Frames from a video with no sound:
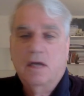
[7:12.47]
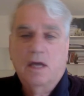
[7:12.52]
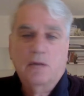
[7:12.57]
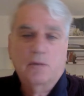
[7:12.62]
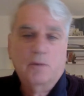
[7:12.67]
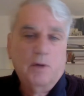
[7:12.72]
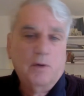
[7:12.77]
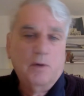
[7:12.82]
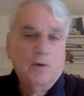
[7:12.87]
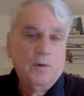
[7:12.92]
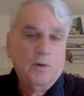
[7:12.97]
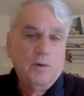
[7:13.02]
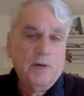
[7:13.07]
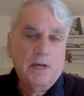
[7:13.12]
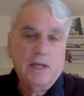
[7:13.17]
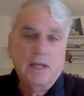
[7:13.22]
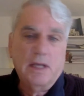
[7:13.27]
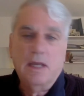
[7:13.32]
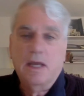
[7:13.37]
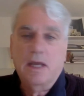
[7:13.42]
And we're
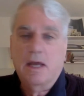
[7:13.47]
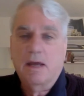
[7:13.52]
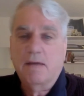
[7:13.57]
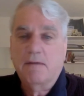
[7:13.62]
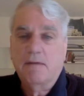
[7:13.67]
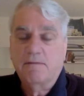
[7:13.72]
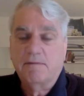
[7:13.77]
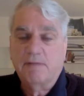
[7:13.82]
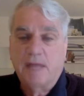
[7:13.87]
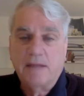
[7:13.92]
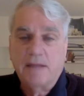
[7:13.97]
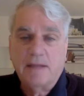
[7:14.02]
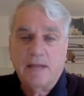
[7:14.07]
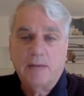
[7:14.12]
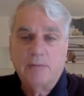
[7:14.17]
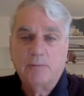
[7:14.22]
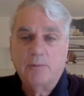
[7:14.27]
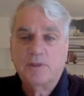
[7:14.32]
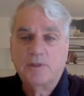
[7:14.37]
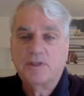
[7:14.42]
already done
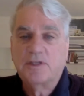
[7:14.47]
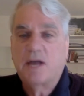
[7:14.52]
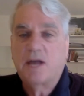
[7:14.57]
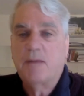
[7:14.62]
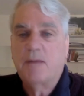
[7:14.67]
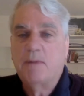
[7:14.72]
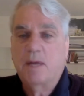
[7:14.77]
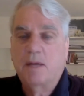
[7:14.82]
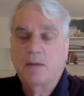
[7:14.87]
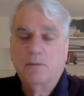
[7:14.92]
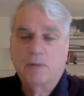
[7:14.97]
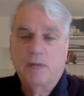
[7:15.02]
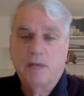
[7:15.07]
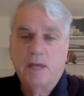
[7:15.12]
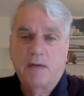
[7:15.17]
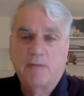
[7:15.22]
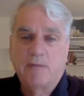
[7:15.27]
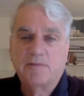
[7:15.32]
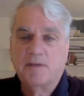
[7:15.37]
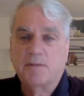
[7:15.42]
that with some, and we
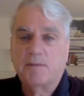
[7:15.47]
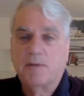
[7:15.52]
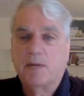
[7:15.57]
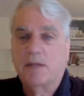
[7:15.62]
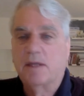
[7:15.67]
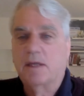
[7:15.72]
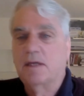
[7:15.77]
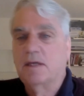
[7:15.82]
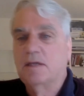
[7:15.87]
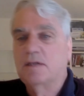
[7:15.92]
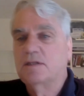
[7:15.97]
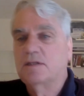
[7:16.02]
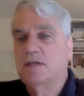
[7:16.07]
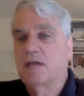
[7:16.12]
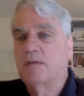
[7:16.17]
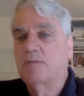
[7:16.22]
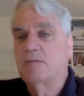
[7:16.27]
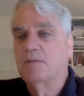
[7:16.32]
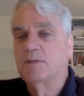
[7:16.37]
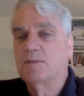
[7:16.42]
have some other
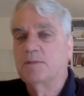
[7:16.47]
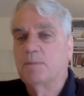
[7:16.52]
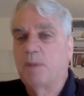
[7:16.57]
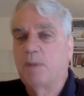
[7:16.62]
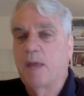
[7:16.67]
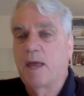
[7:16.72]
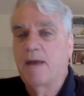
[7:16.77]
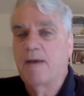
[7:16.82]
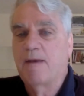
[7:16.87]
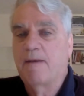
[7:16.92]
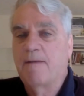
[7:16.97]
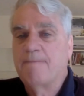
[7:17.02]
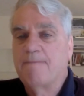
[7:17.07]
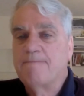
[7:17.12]
statements planned.